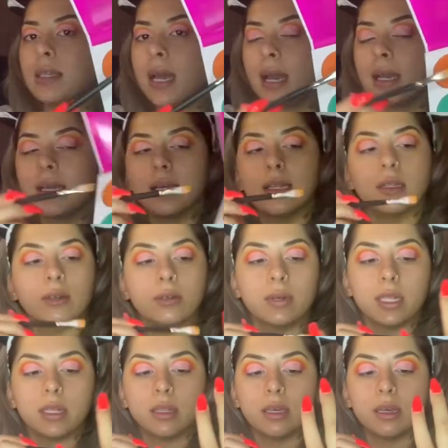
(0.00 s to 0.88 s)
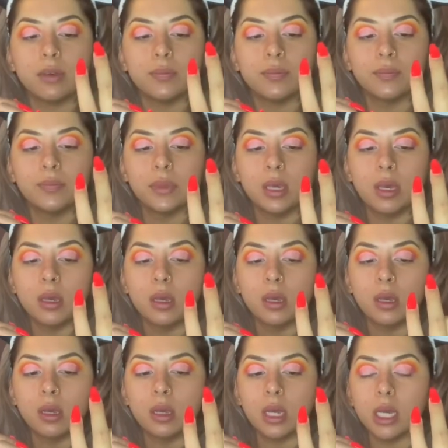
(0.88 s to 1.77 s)
that yellow right there.
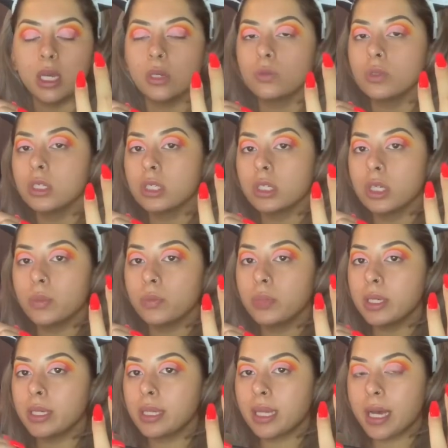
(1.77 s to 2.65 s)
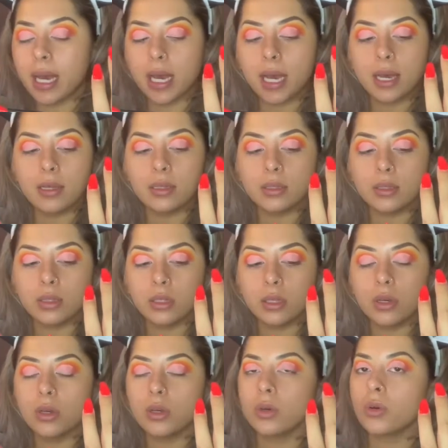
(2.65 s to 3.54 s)
And we're just gonna put that
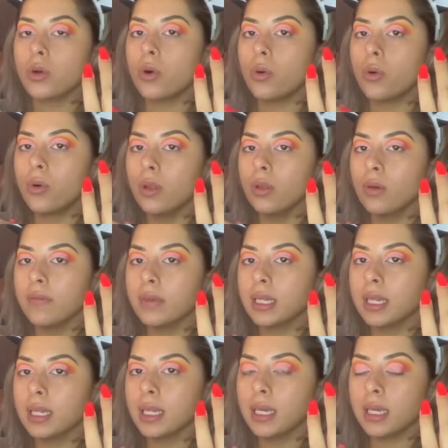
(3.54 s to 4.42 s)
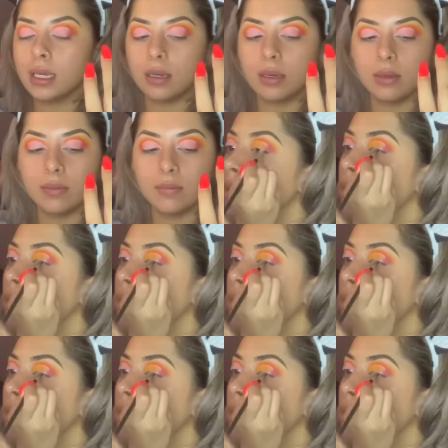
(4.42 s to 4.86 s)
all over the lid.